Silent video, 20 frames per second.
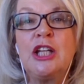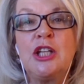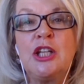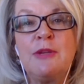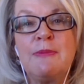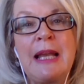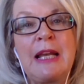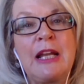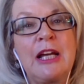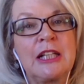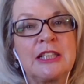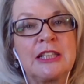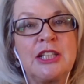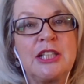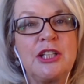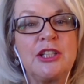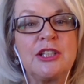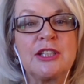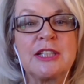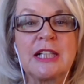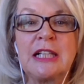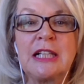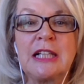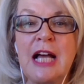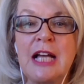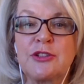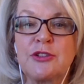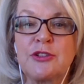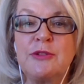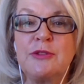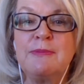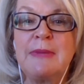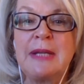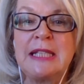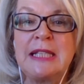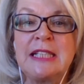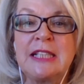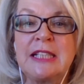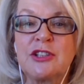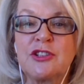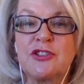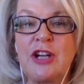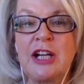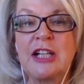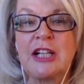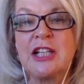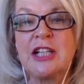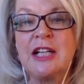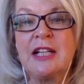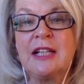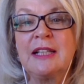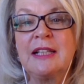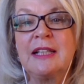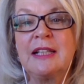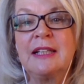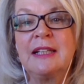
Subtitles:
you may like to use a classroom meeting structure